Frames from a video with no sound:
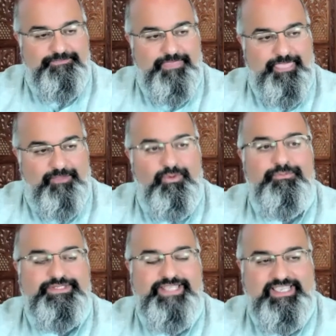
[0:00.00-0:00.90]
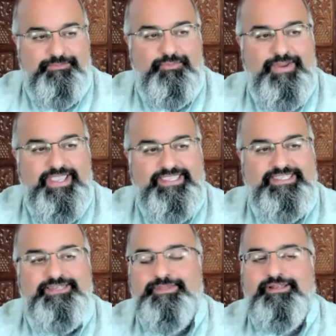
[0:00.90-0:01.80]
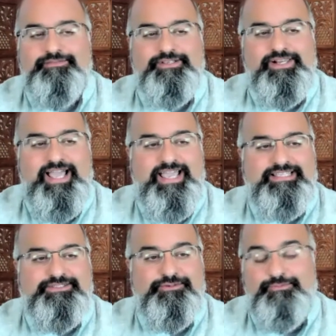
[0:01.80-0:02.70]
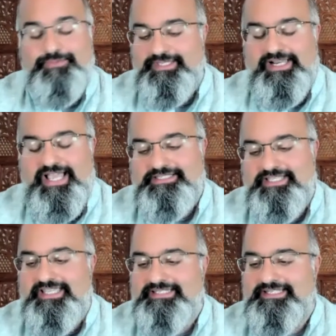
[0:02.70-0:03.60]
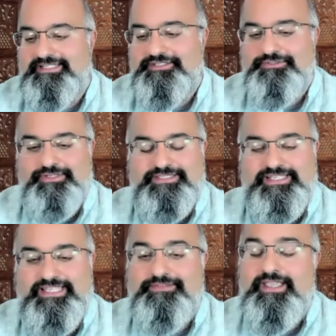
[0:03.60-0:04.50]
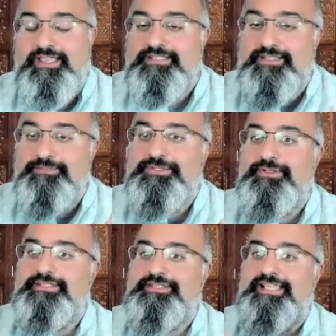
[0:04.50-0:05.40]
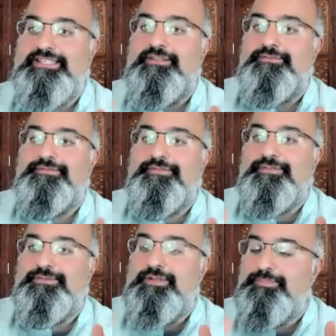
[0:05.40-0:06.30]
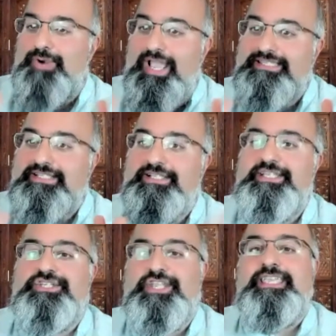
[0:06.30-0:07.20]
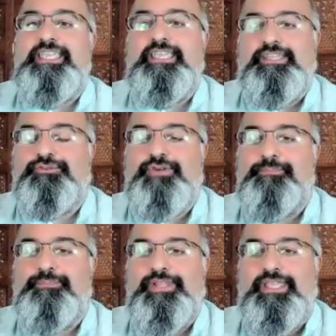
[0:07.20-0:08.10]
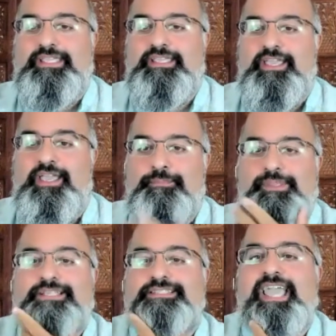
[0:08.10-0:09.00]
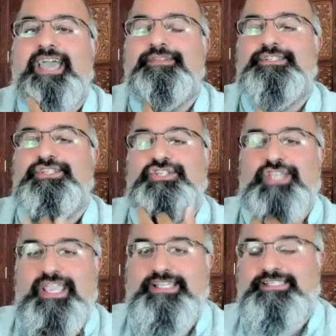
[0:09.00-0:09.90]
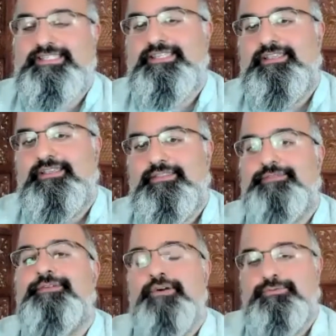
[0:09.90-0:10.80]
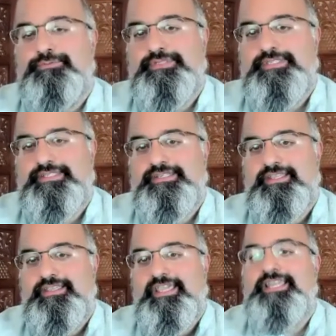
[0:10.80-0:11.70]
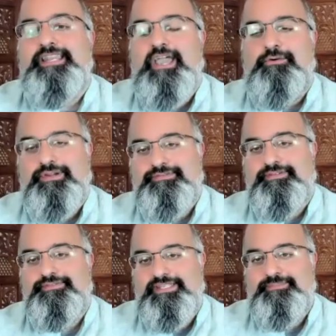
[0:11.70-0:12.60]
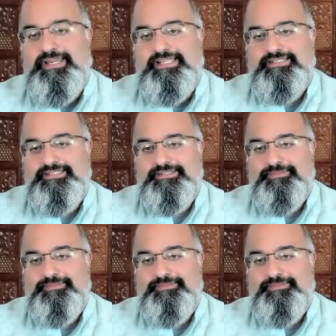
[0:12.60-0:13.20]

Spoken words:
When we take a break in the middle of the class, or when the class ends and the students leave, some students, like, they're practically shaking and trembling because they haven't checked their phones in an hour and 15 minutes.